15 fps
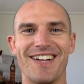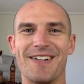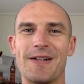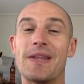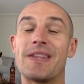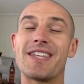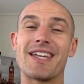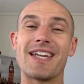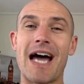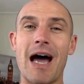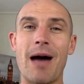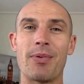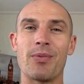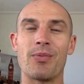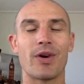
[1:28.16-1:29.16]
didn't
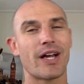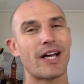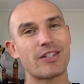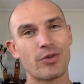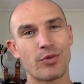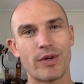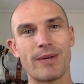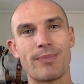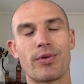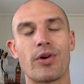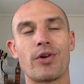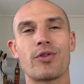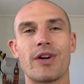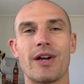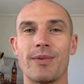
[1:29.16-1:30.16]
happen. What I had to
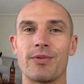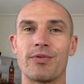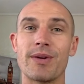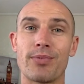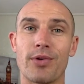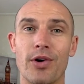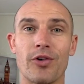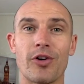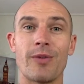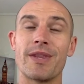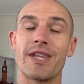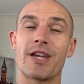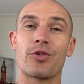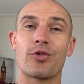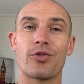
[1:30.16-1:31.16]
reprogram
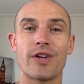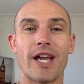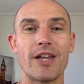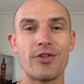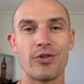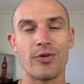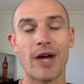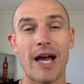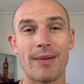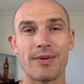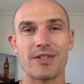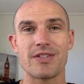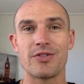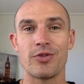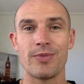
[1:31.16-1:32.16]
and then create new
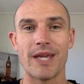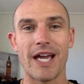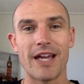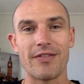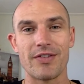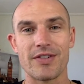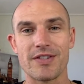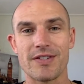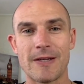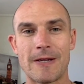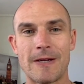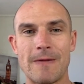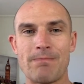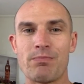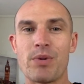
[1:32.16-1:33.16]
habits, new behaviors.
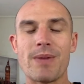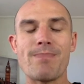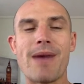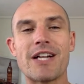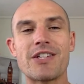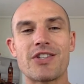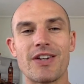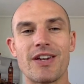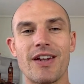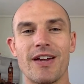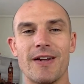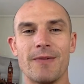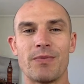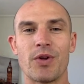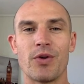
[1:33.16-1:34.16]
But imagine
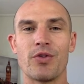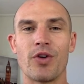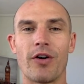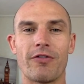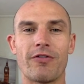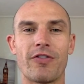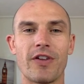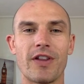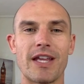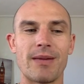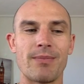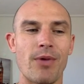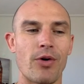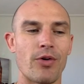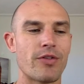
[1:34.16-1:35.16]
you're not
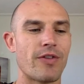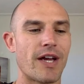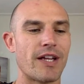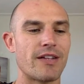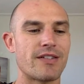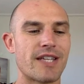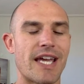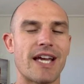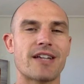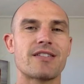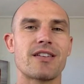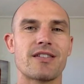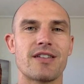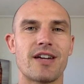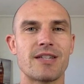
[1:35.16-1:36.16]
feeling motivated to
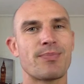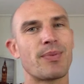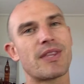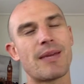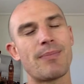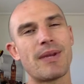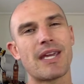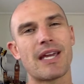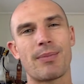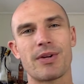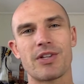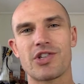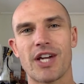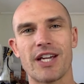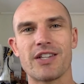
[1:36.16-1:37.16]
exercise, but then being able
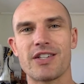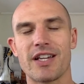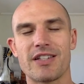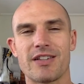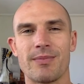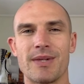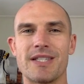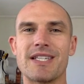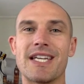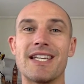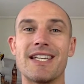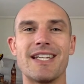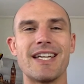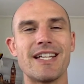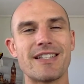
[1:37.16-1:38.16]
to change that. So that means in
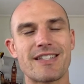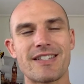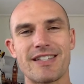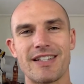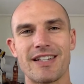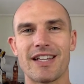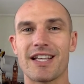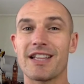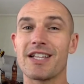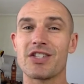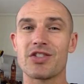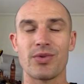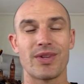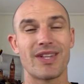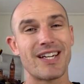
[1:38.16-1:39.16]
an instant, like
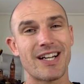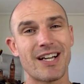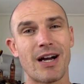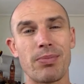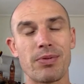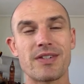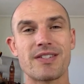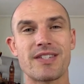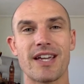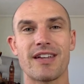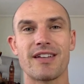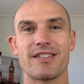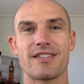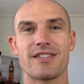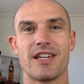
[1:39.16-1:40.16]
literally within a couple of
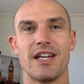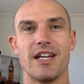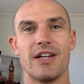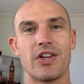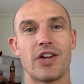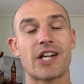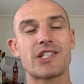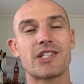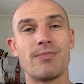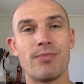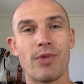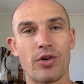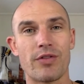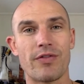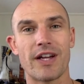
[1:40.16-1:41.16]
seconds, you're actually
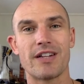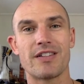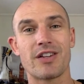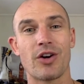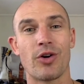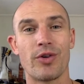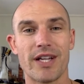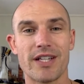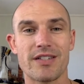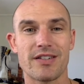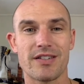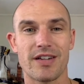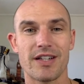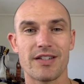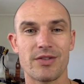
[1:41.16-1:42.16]
motivated to go and
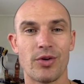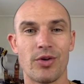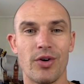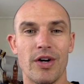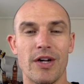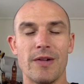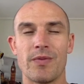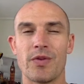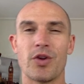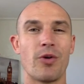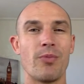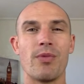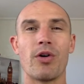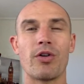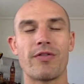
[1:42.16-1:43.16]
exercise. Or you're
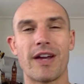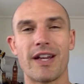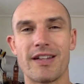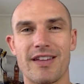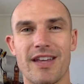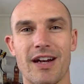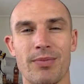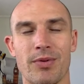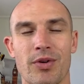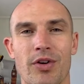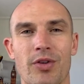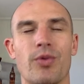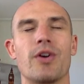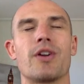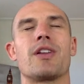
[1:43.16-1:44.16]
not motivated to get up and go
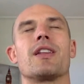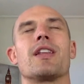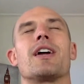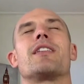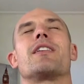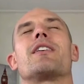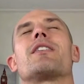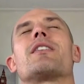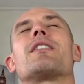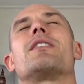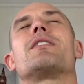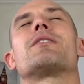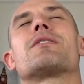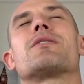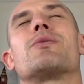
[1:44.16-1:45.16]
to work. You're laying there like, I
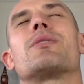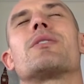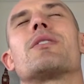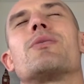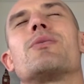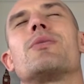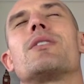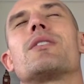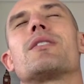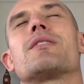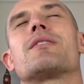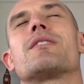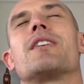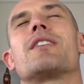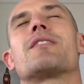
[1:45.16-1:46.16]
just don't want to go to work. This
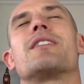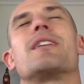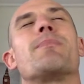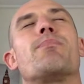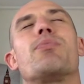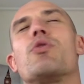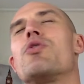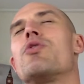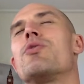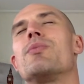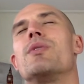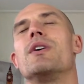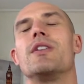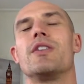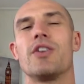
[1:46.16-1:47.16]
sucks. And then boom,
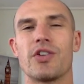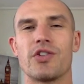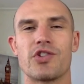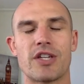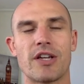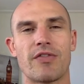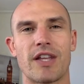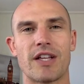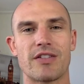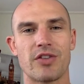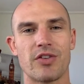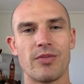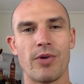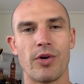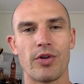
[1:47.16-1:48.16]
you can shift that so
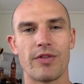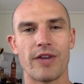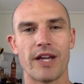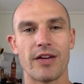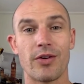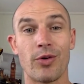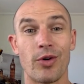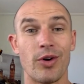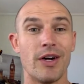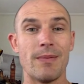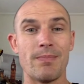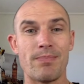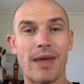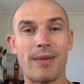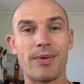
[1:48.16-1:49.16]
you're motivated. Or
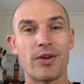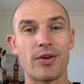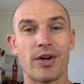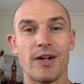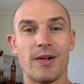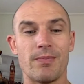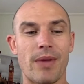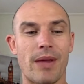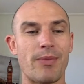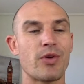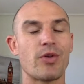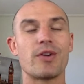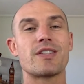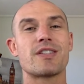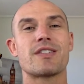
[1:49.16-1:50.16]
maybe you're
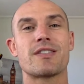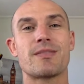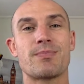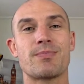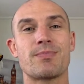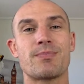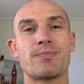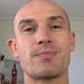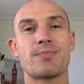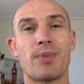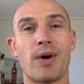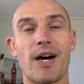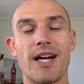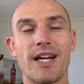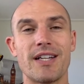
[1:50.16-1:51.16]
not inspired
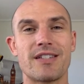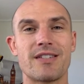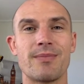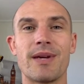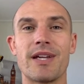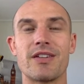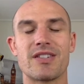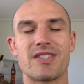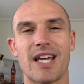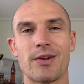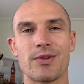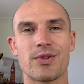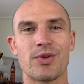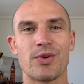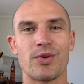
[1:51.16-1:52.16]
to make your
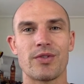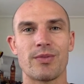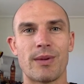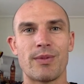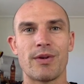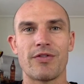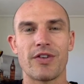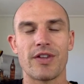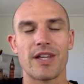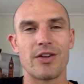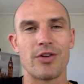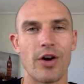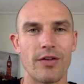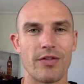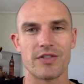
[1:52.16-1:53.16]
sales calls. Maybe you're feeling
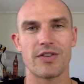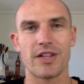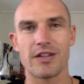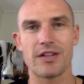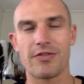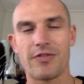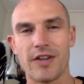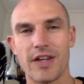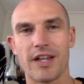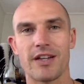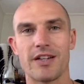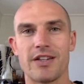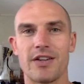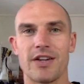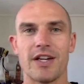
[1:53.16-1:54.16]
nervous, you're feeling the
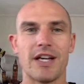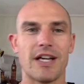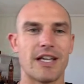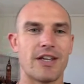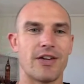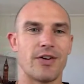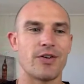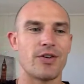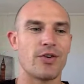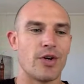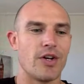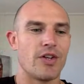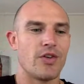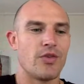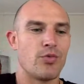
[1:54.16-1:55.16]
fear, and you
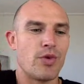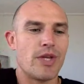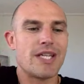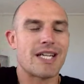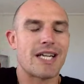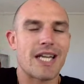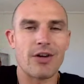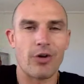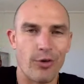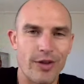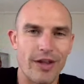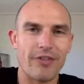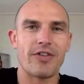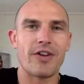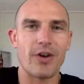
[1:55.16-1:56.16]
need to let go of
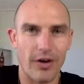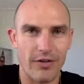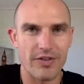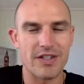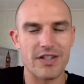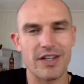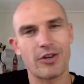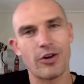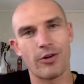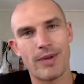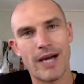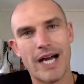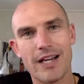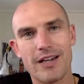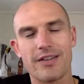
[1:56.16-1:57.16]
that fear. Obviously, go back